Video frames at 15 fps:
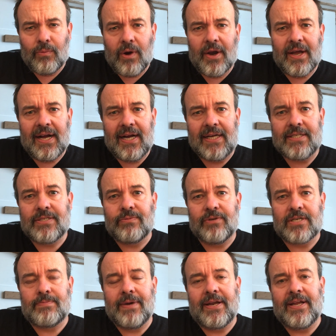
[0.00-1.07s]
the one hand,
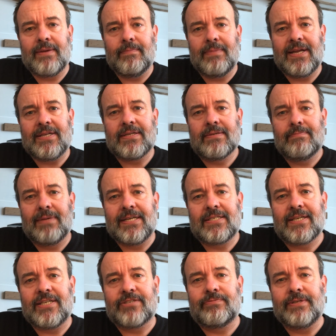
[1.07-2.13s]
which meant it made
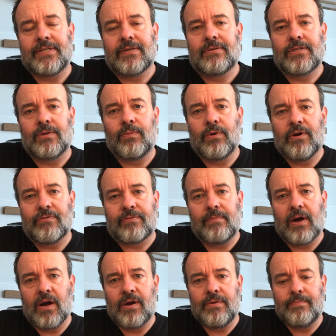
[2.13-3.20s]
sense for me to work
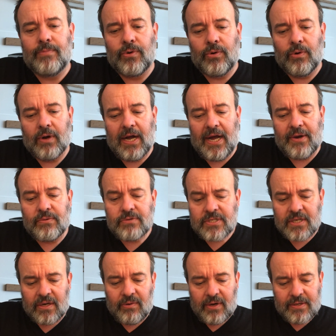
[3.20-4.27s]
from home more. And
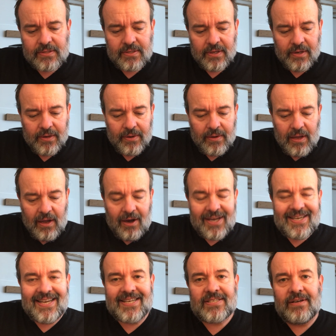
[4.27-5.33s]
also,
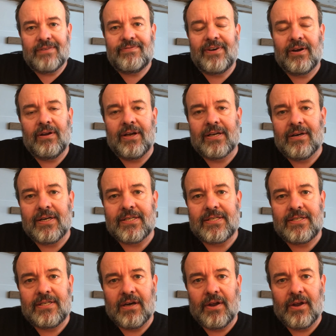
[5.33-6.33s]
I guess I felt like I